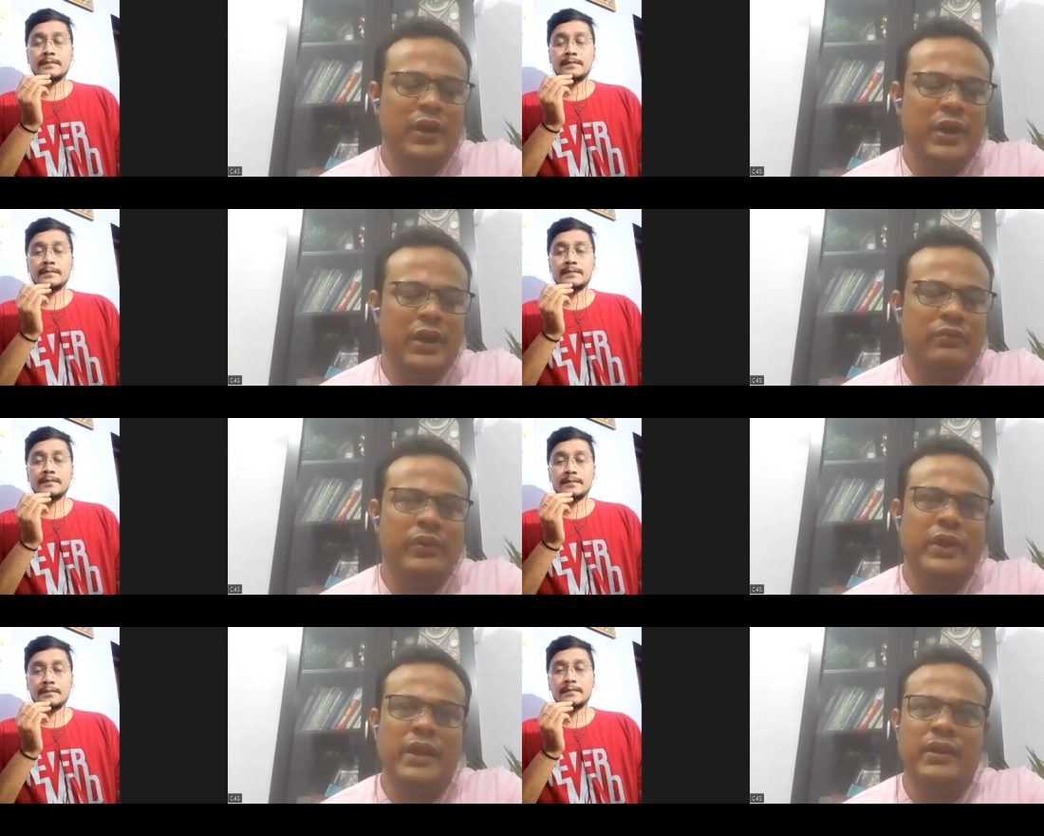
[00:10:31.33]
Speaker 1: And
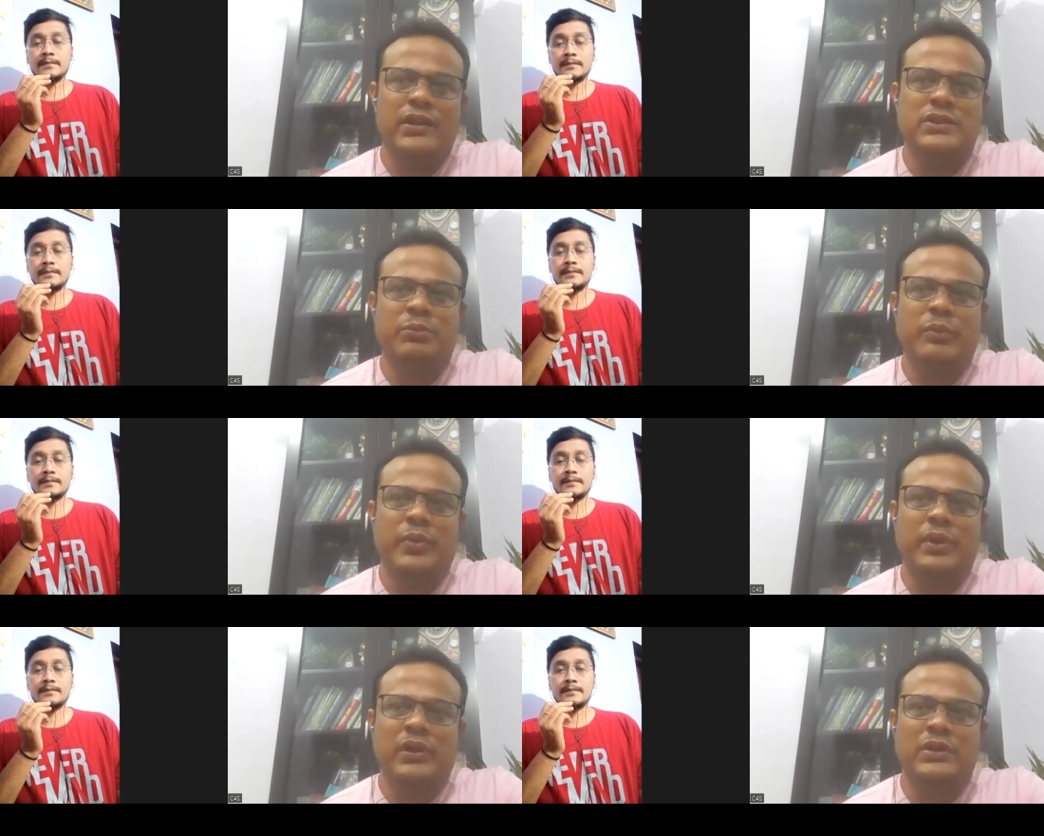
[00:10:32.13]
for agriculture
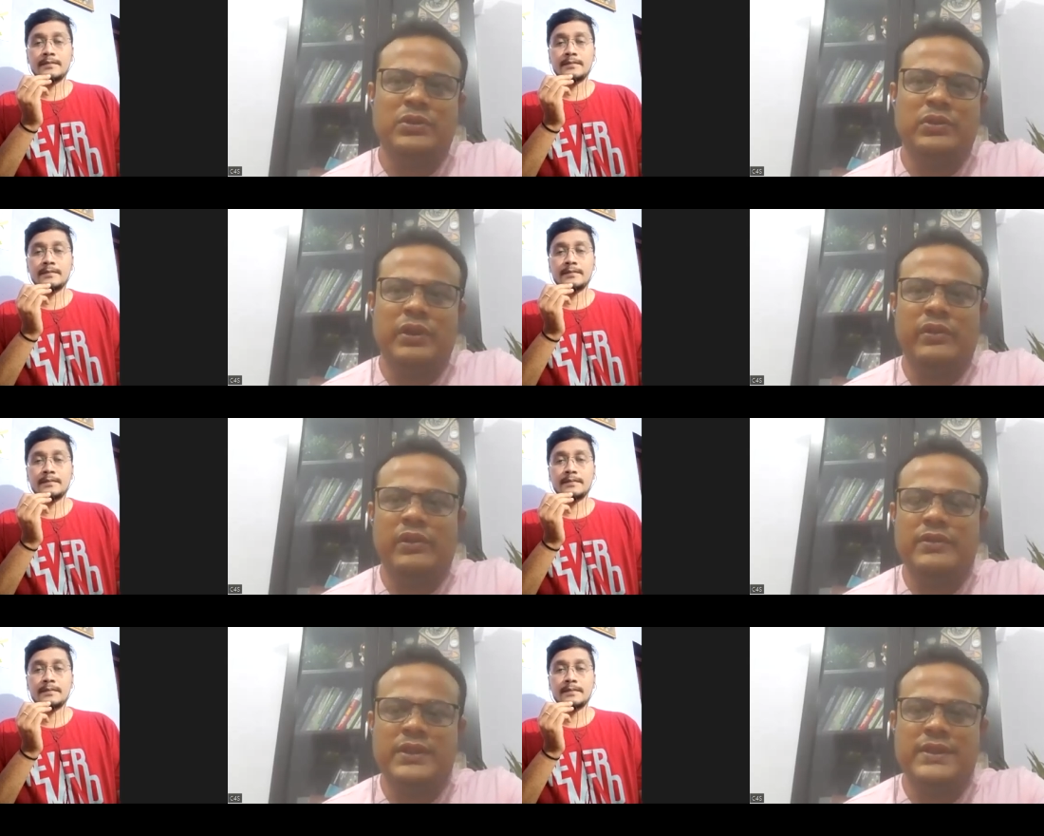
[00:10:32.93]
people also, I
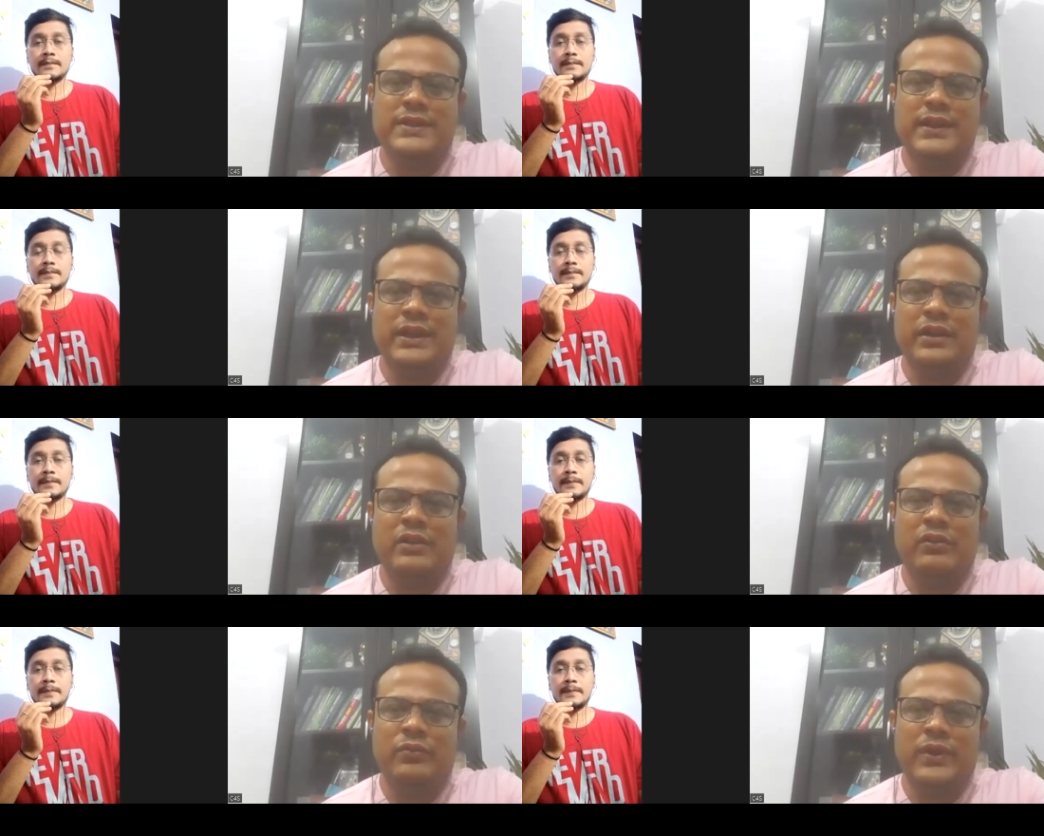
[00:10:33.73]
will suggest that
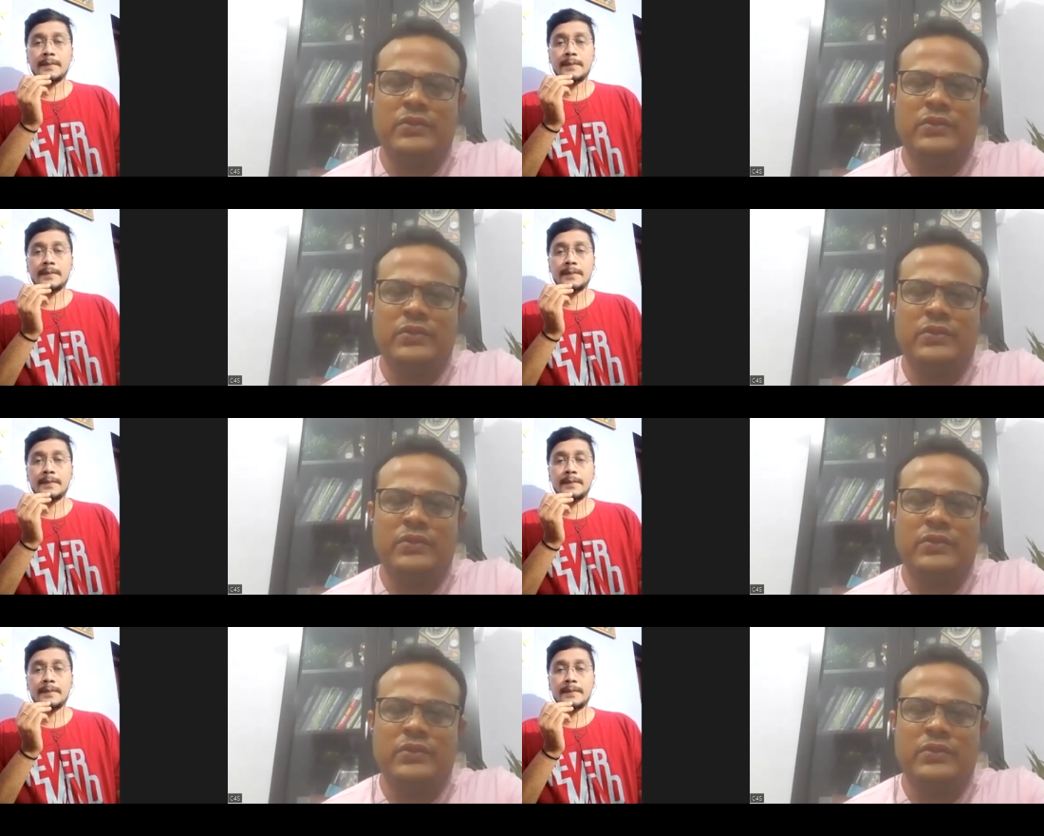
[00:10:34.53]
in